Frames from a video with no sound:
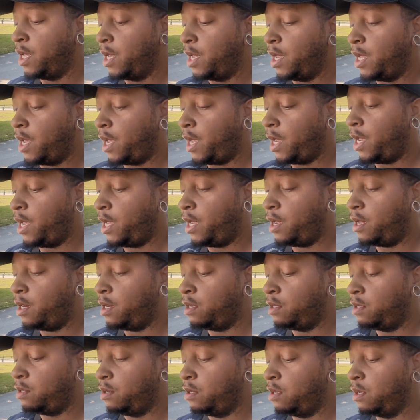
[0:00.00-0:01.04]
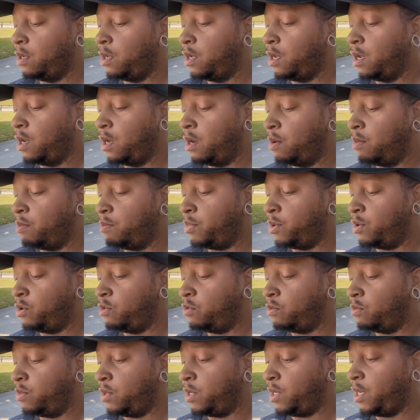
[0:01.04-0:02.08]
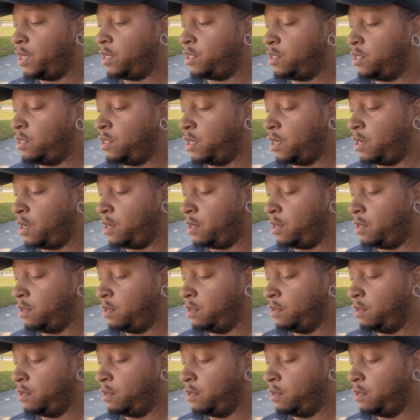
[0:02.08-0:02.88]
And boom, it's done.